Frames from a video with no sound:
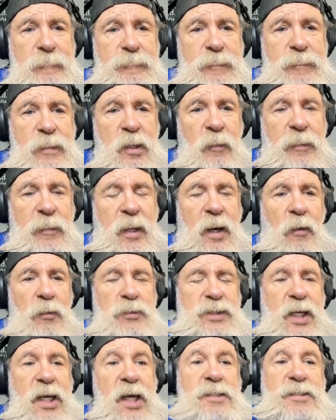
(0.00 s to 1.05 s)
You know that old
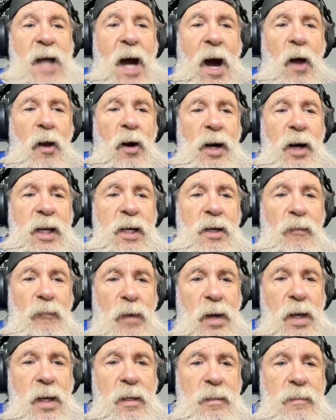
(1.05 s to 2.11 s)
saying, call it in the
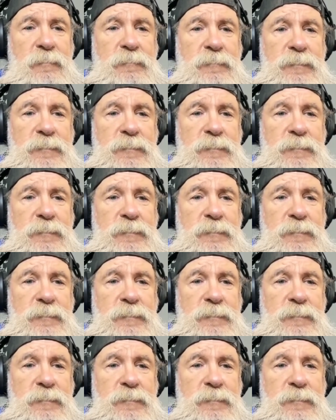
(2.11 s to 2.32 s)
ring?